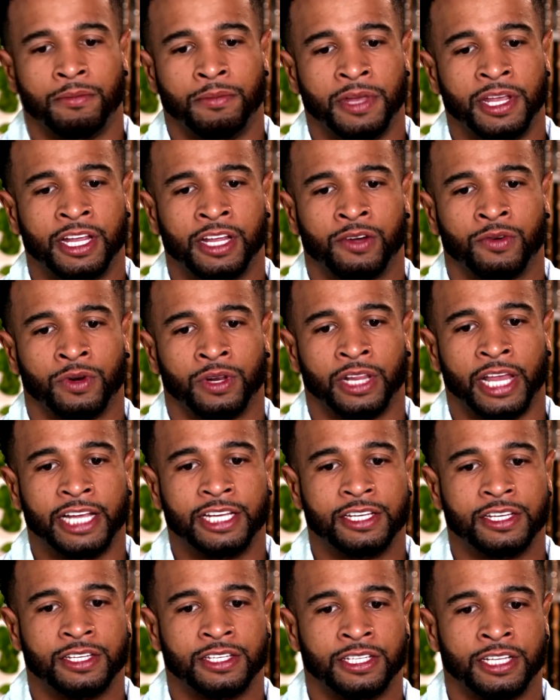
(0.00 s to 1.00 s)
Being in a
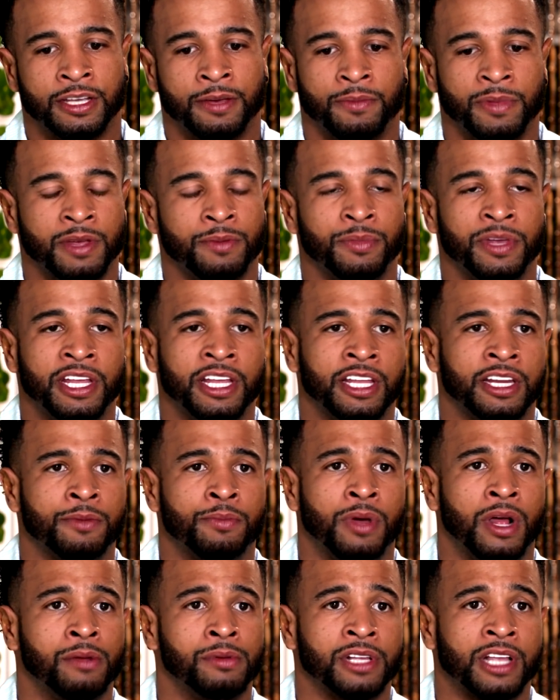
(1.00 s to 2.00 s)
relationship and being in the
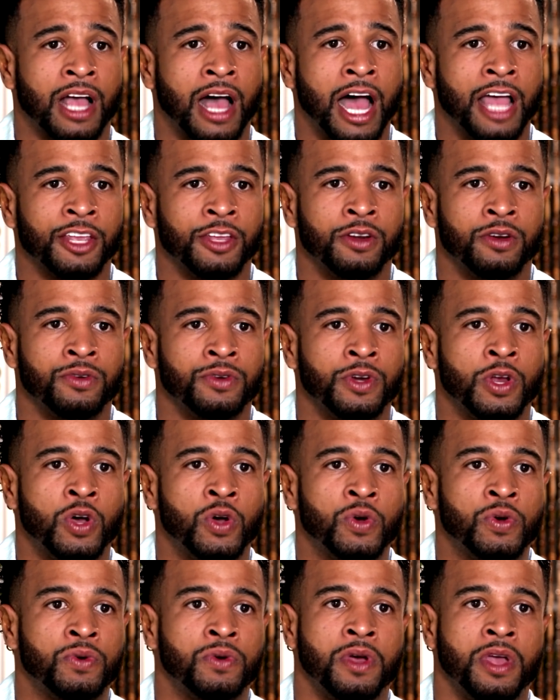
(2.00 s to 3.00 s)
public eye, you don't
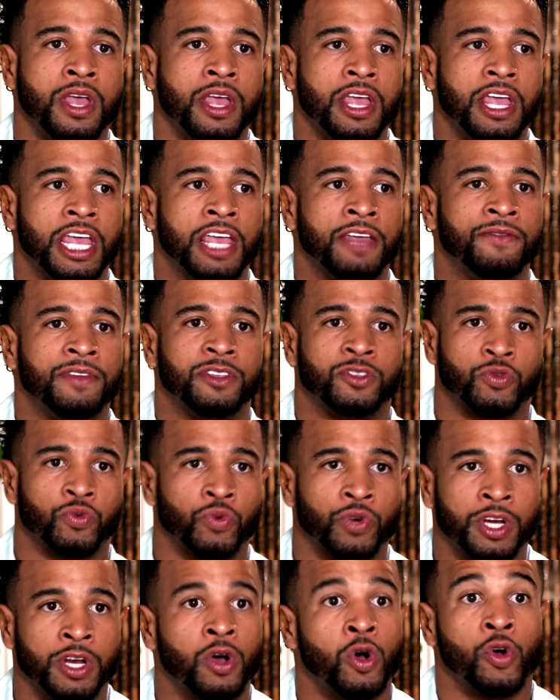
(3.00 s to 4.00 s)
know if it's
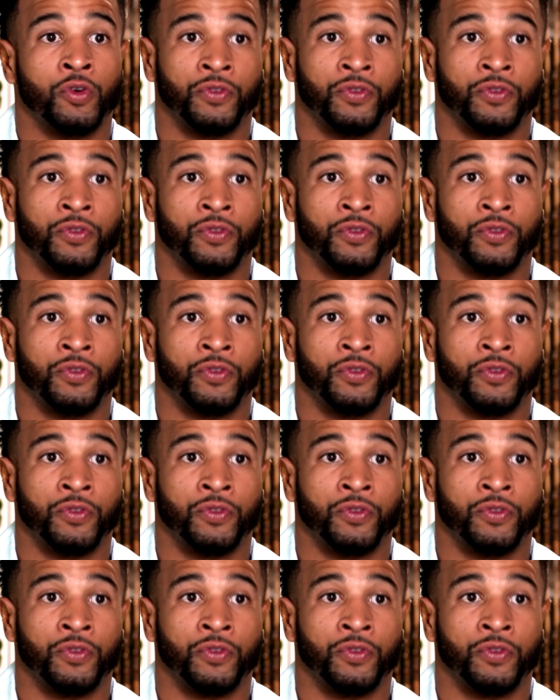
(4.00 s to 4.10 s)
real